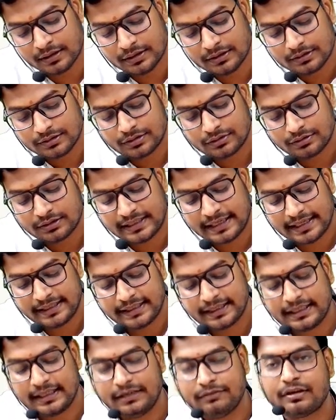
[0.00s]
So
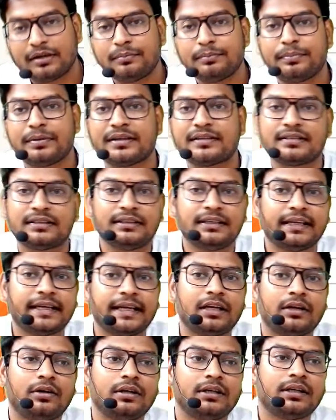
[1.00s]
directly one person
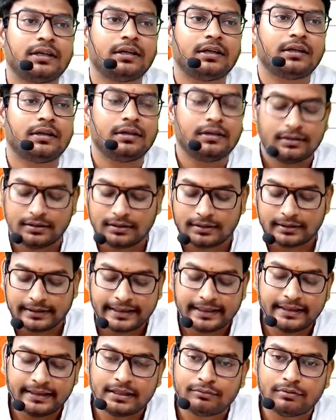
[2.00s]
cannot
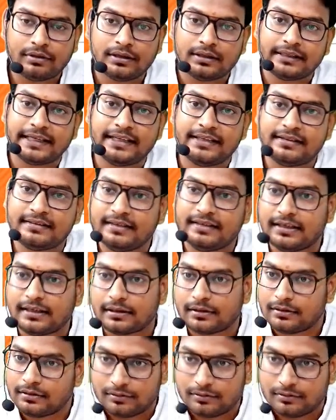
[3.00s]
get the 10 CR.